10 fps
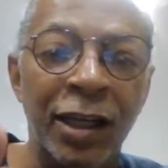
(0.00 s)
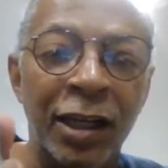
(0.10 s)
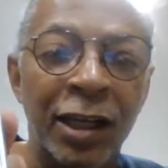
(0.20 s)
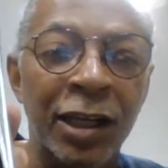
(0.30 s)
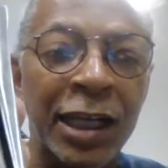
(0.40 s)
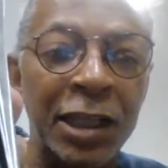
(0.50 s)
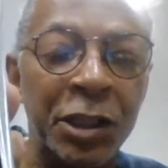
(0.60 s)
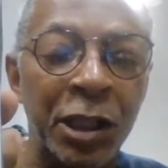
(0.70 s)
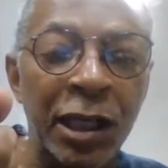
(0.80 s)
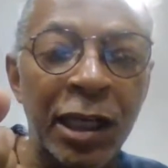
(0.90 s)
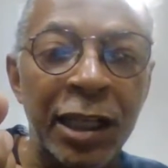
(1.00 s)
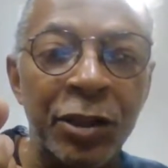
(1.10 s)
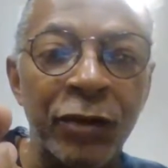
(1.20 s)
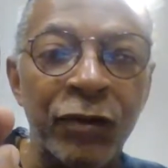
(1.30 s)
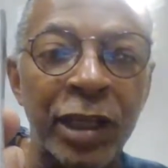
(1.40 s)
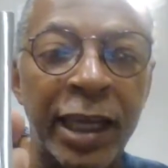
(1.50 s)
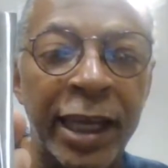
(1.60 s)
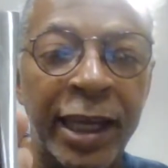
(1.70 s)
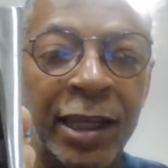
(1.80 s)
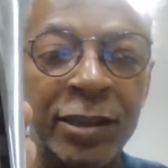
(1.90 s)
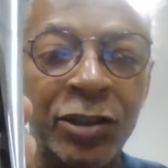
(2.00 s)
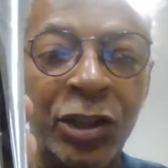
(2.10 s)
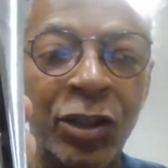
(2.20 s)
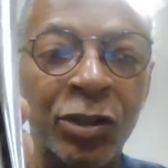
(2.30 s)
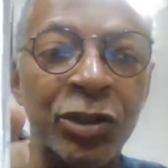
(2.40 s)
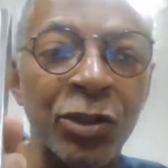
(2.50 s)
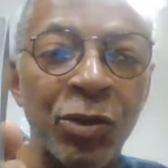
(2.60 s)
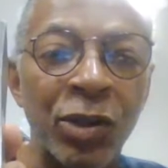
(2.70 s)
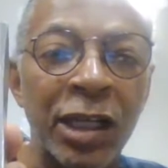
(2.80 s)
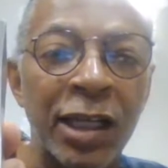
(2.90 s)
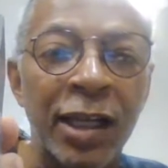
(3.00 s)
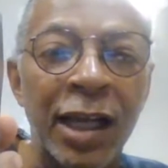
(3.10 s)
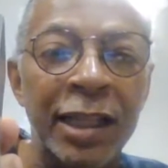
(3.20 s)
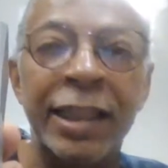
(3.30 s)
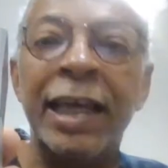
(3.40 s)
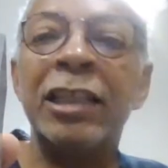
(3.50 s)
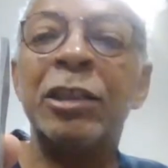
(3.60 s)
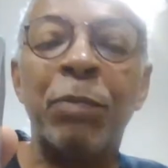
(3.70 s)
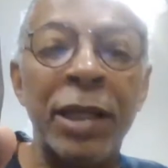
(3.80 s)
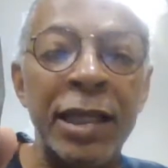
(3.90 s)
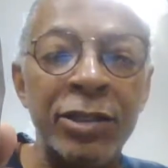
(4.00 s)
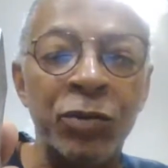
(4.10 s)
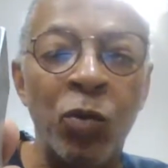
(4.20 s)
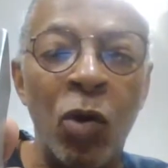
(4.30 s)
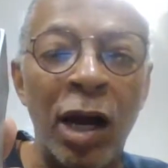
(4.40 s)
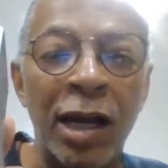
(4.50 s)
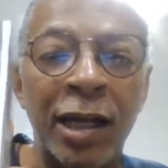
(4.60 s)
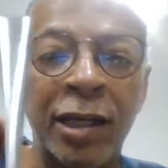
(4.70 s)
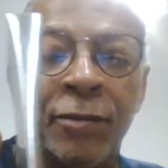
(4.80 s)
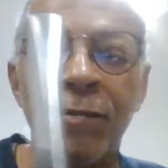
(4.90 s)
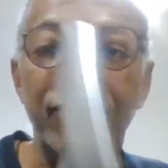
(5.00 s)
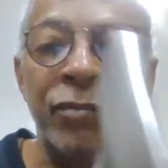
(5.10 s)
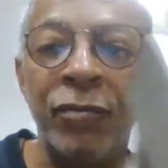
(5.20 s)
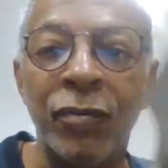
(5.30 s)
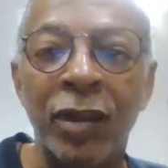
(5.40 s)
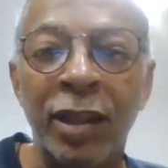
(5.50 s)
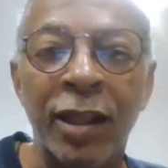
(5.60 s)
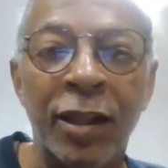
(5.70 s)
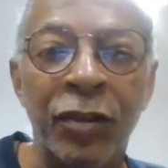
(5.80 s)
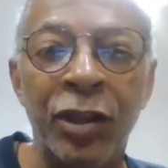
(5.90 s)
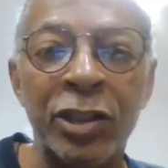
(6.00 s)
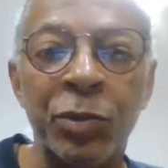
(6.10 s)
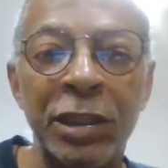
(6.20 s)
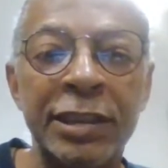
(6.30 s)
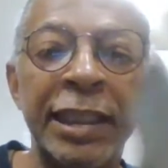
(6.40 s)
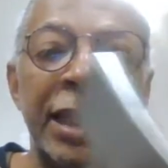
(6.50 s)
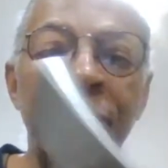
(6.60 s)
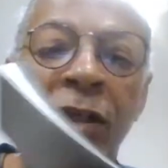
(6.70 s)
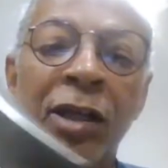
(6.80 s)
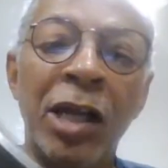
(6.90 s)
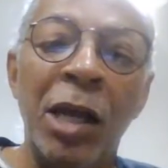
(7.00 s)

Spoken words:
look at the length of the heads, so that explains why this one is heavier.